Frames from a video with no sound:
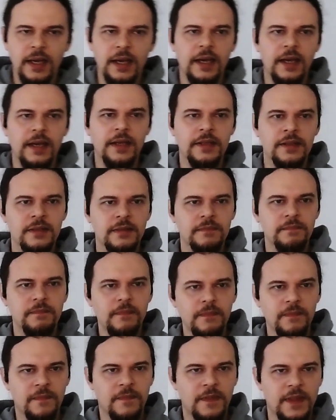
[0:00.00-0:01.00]
And
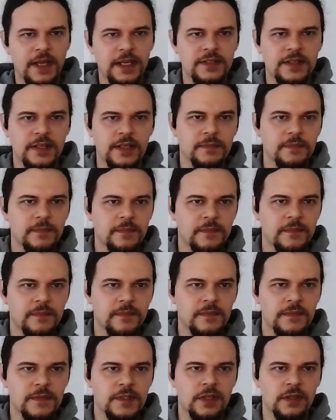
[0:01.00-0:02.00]
that's it.
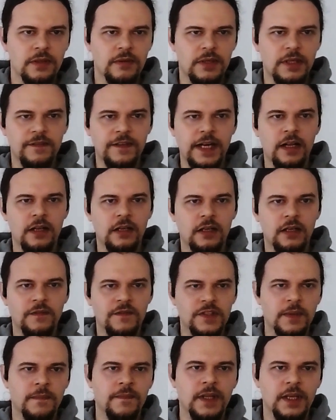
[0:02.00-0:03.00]
So eval of
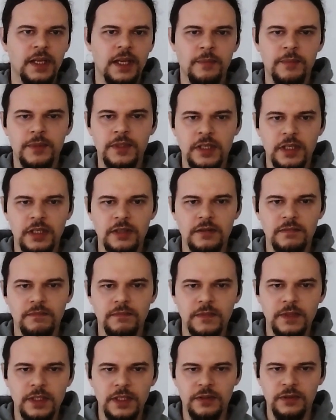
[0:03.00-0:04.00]
something empty
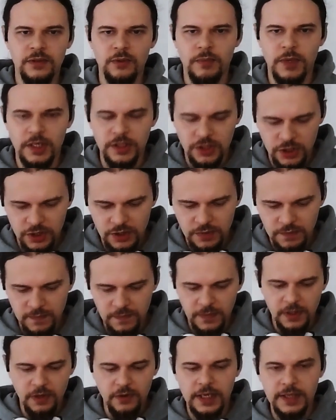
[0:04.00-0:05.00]
didn't do much.
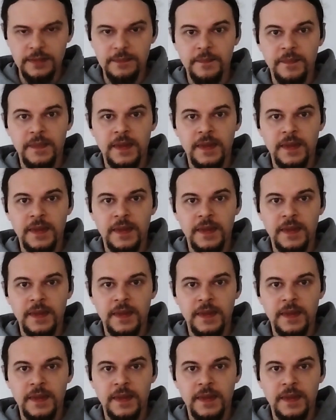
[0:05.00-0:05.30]
All right.